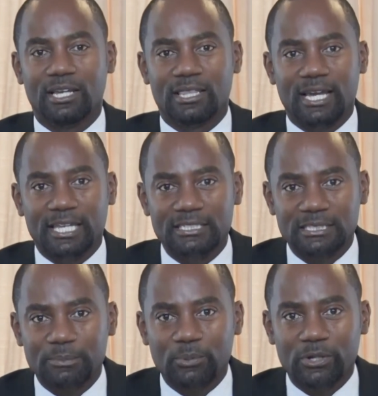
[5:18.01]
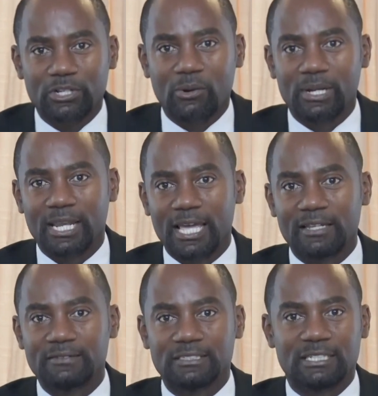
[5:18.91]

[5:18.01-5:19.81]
that can support our lives